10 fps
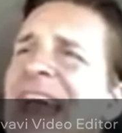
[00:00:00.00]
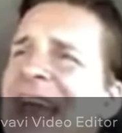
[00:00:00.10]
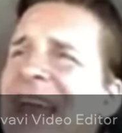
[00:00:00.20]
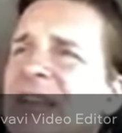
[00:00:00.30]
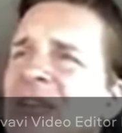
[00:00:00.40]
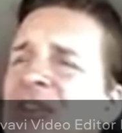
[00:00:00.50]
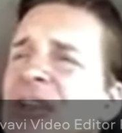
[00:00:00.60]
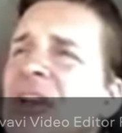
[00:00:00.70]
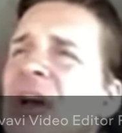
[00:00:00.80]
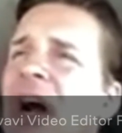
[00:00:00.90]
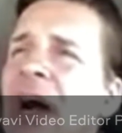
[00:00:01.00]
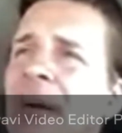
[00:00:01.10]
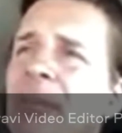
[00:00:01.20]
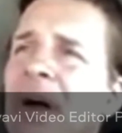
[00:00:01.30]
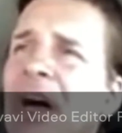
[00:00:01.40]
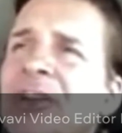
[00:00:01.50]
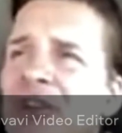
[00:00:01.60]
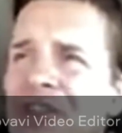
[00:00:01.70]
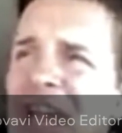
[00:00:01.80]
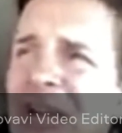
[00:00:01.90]
and
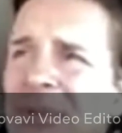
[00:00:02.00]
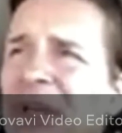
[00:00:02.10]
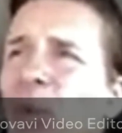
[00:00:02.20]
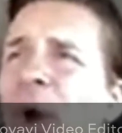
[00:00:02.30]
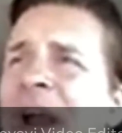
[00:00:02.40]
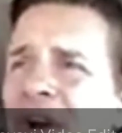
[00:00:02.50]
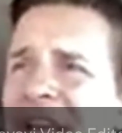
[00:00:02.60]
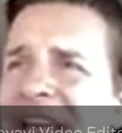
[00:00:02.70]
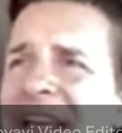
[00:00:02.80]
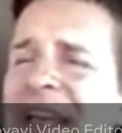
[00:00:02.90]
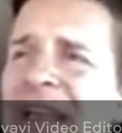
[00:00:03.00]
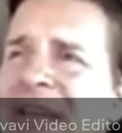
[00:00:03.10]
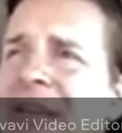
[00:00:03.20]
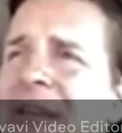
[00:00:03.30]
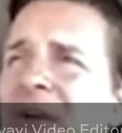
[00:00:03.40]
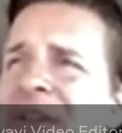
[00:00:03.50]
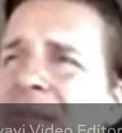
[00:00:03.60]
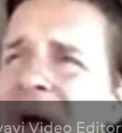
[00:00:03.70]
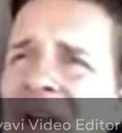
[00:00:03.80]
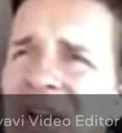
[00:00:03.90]
understandably wary in the
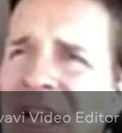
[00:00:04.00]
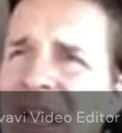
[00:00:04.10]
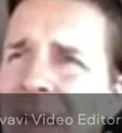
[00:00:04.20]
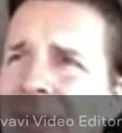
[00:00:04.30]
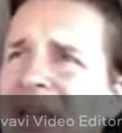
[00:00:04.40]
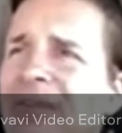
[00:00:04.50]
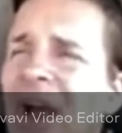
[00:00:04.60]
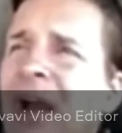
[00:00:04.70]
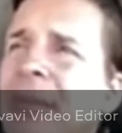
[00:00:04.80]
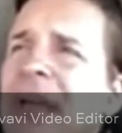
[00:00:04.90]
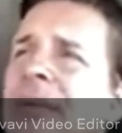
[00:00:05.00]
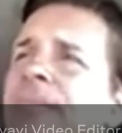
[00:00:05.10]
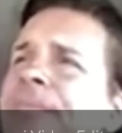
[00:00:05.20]
modern economic environment.